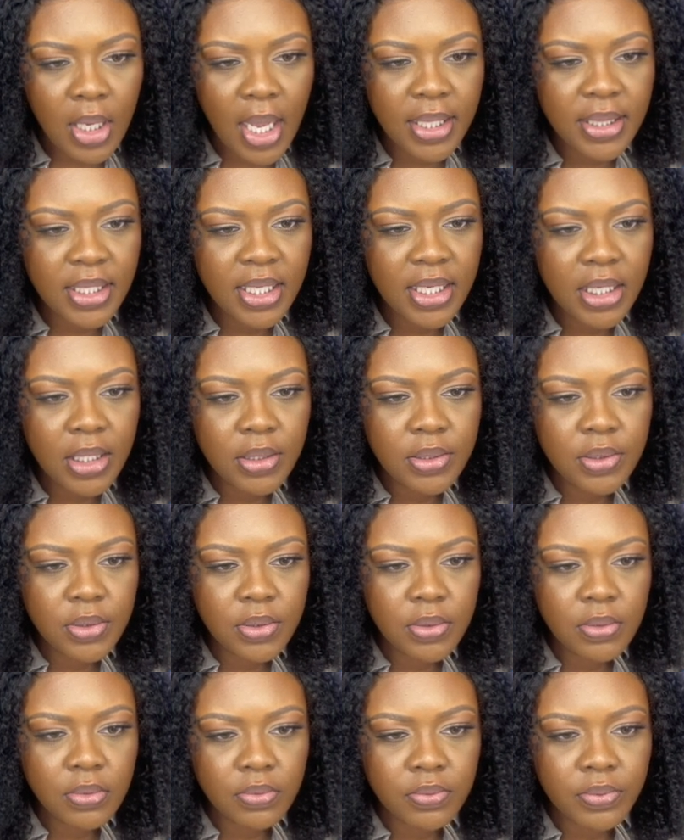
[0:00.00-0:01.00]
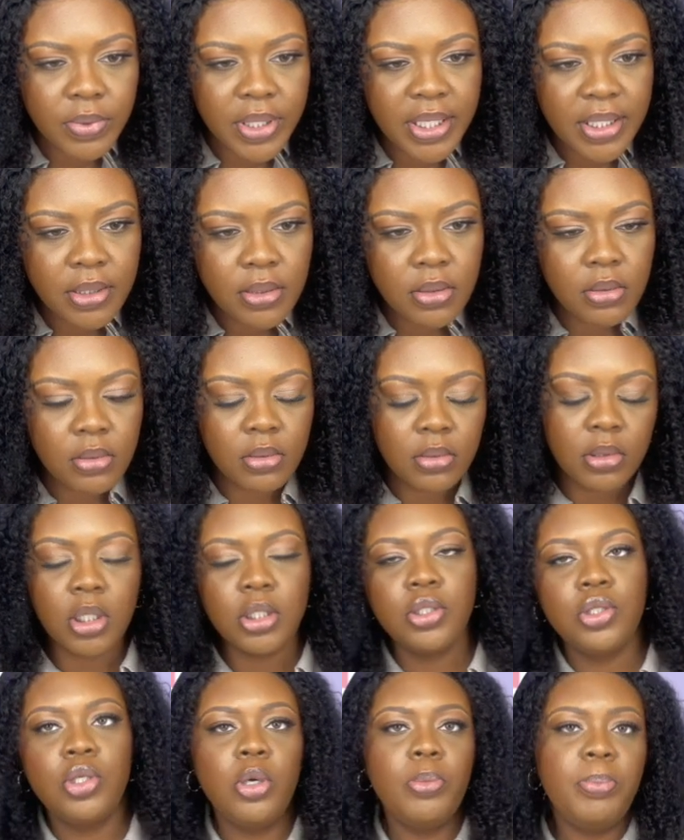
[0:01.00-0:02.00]
I think I'll do red
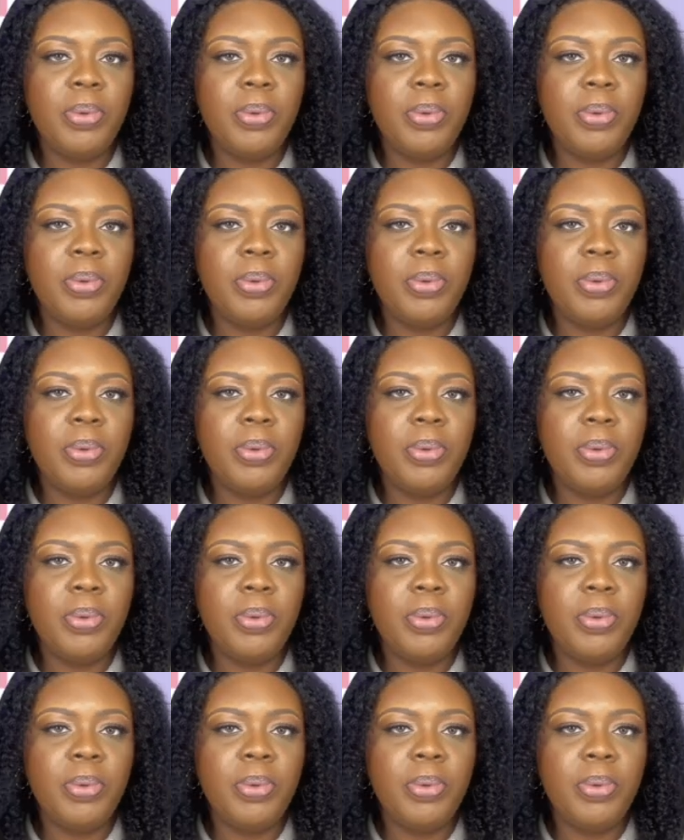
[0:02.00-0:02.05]
because you know